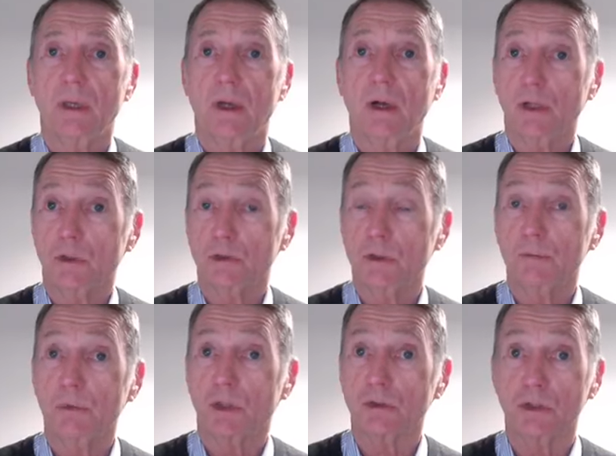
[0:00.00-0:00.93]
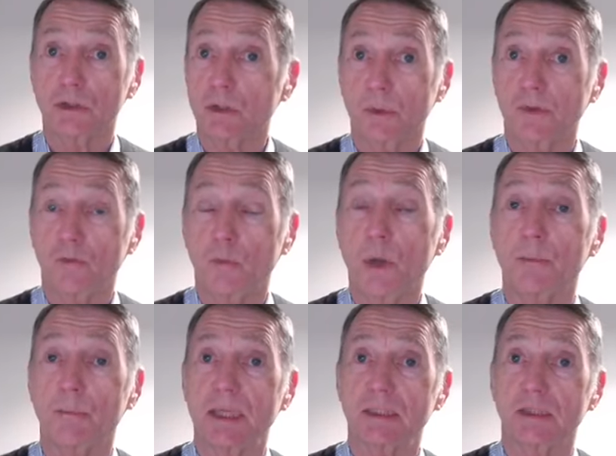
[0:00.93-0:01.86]
although some doctors don't even
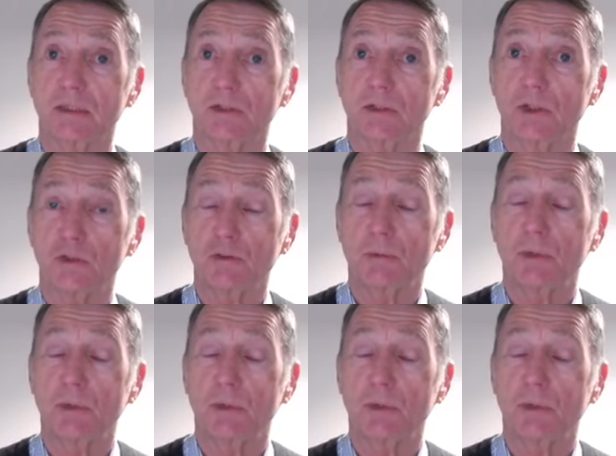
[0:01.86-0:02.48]
wear masks in surgery,